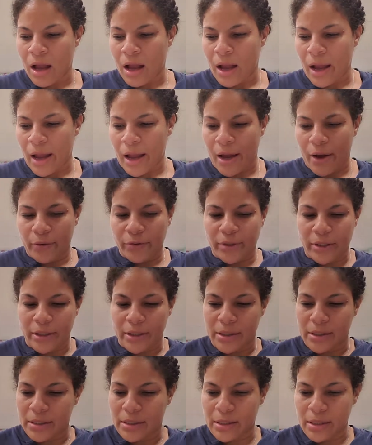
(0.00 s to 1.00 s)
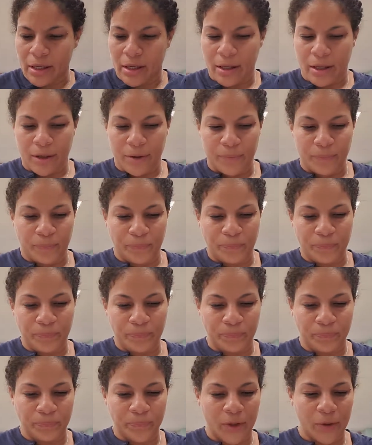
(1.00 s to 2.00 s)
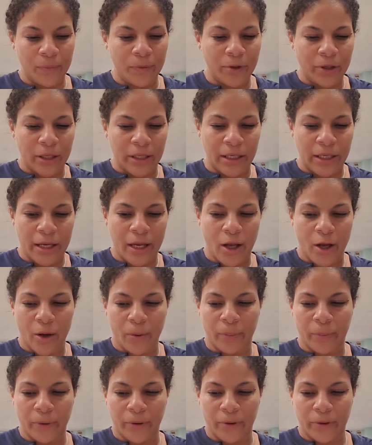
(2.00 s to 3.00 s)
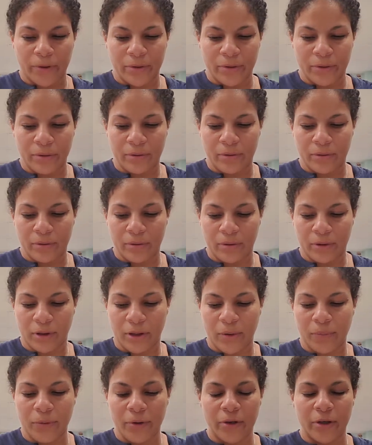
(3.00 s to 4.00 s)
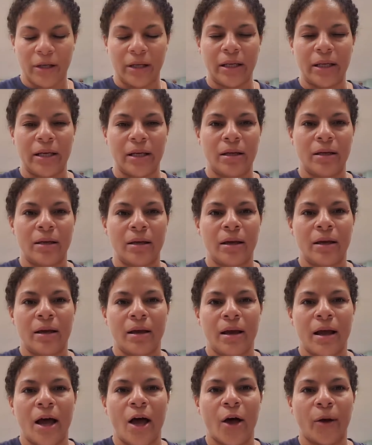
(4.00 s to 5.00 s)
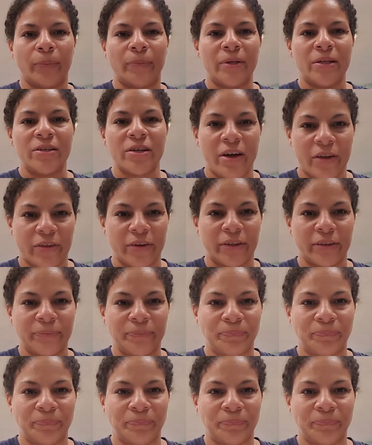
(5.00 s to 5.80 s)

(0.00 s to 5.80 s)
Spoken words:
does community helper the community help each other?